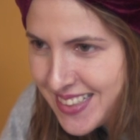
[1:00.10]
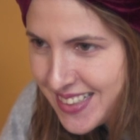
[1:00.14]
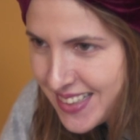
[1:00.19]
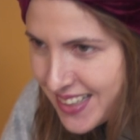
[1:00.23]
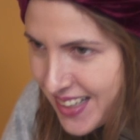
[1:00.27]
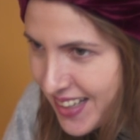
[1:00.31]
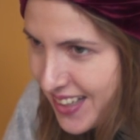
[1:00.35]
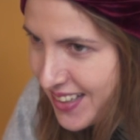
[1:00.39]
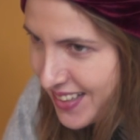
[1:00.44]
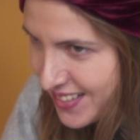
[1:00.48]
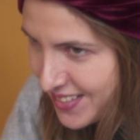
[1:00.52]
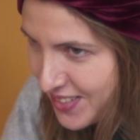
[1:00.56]
say
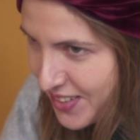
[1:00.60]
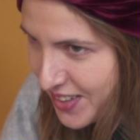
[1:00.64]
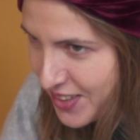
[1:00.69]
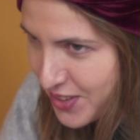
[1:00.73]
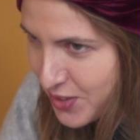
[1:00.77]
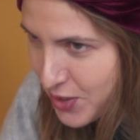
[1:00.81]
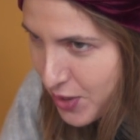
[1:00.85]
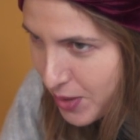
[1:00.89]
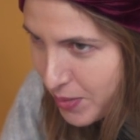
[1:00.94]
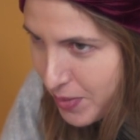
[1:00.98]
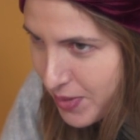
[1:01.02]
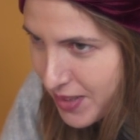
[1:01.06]
that, you get
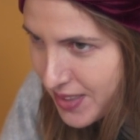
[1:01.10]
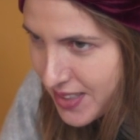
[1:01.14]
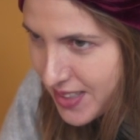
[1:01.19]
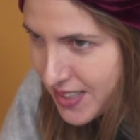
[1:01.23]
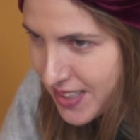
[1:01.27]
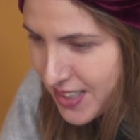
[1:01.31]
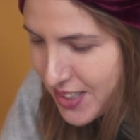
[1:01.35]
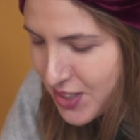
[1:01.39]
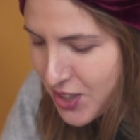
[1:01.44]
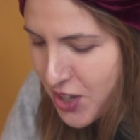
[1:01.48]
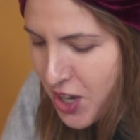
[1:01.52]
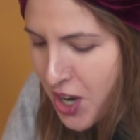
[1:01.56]
in trouble
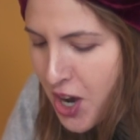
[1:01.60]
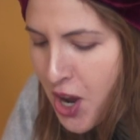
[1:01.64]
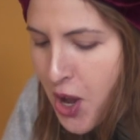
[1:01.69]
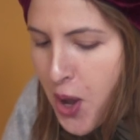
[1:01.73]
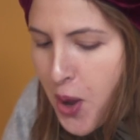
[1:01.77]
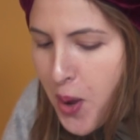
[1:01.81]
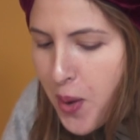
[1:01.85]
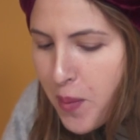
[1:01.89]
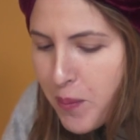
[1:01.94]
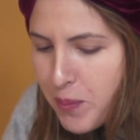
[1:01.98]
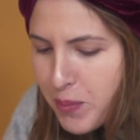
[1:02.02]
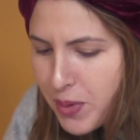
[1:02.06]
as a teacher,
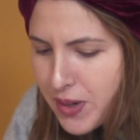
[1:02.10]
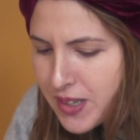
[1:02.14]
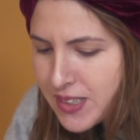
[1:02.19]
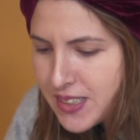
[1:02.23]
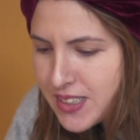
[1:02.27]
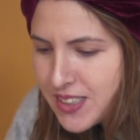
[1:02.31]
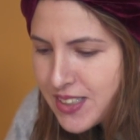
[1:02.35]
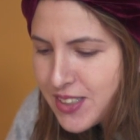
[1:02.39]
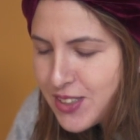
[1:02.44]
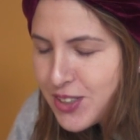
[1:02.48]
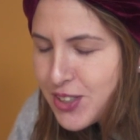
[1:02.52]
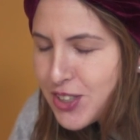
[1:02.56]

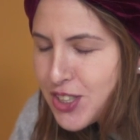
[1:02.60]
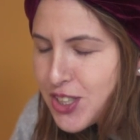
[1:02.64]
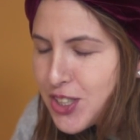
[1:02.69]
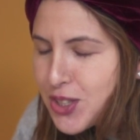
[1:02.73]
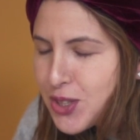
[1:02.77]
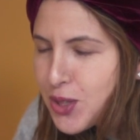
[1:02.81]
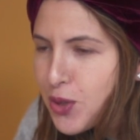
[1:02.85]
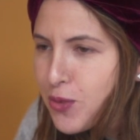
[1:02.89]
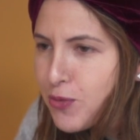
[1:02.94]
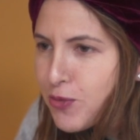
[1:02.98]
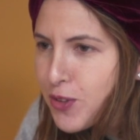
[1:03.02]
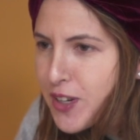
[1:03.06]
but you're
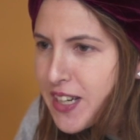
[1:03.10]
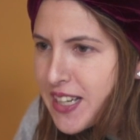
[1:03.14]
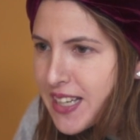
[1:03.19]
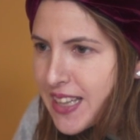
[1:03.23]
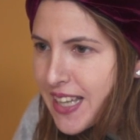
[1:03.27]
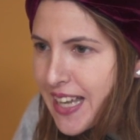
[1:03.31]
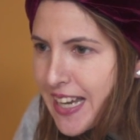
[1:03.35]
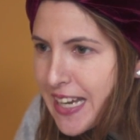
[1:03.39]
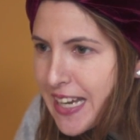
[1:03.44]
just so freaking